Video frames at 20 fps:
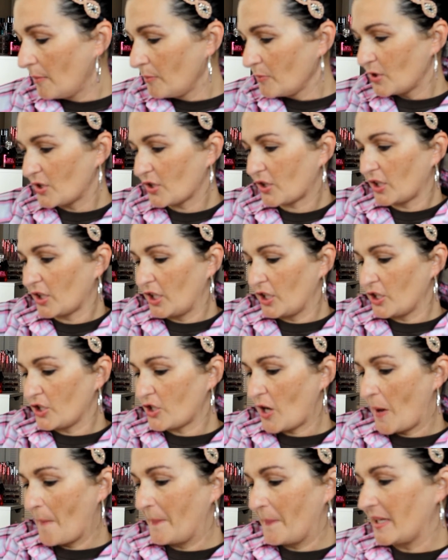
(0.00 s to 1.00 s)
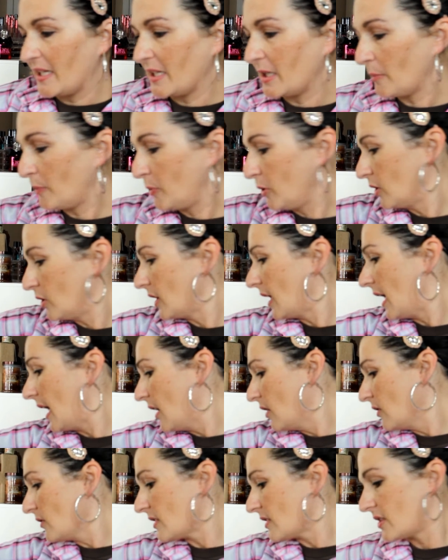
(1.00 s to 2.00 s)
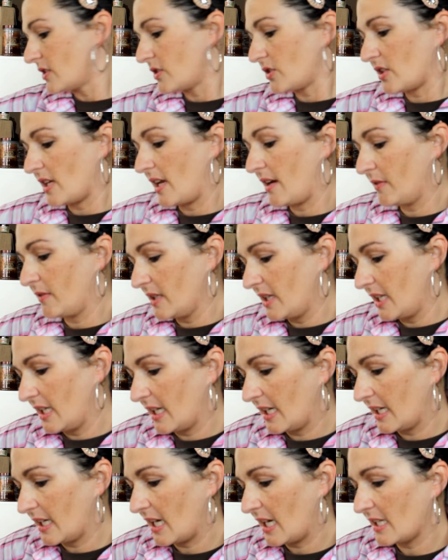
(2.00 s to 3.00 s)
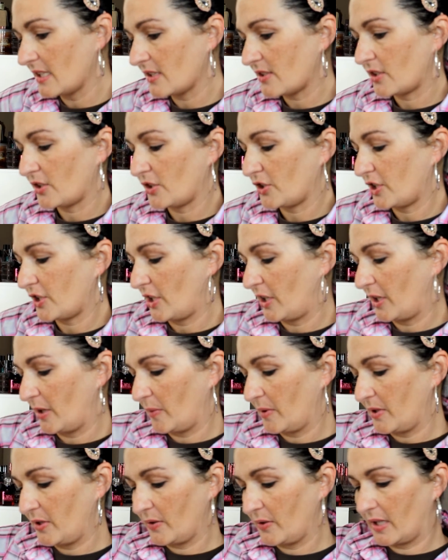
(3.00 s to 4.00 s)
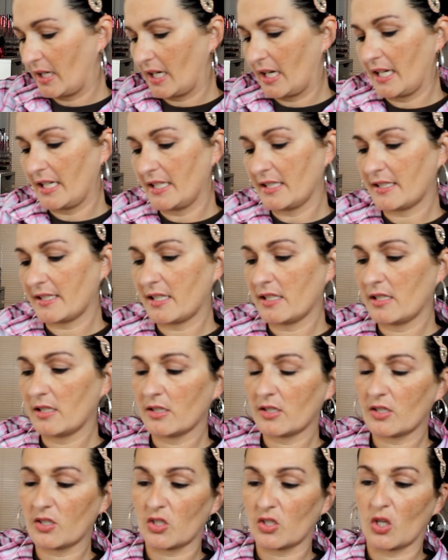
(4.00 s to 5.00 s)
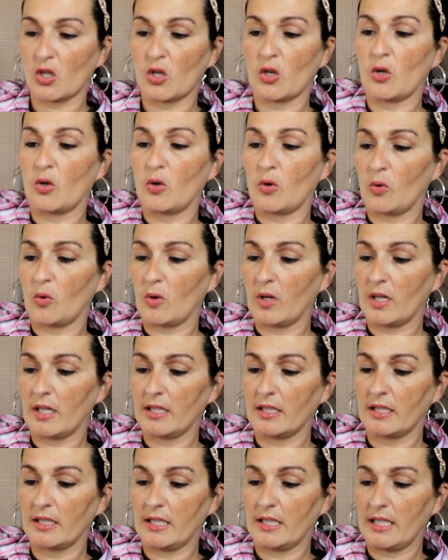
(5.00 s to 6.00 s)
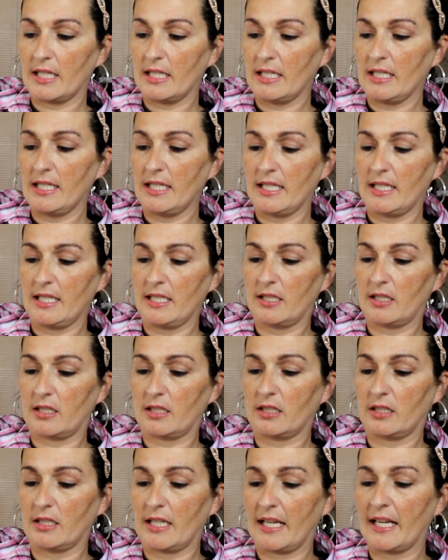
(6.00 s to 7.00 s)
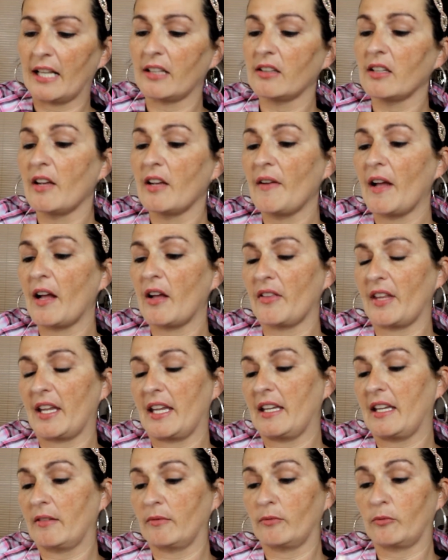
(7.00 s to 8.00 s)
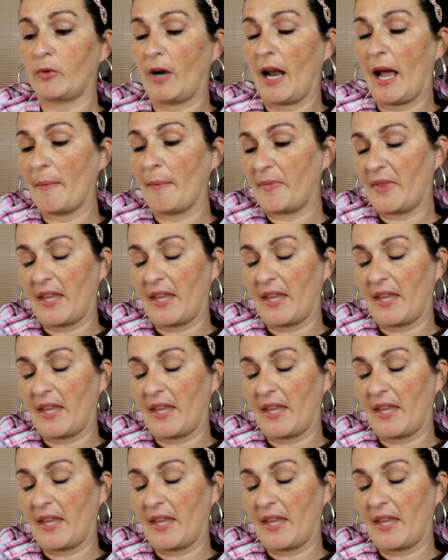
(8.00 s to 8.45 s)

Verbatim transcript: just gonna jump in and pull out everything I got and start sharing it with you guys. So in here, and I love how they wrap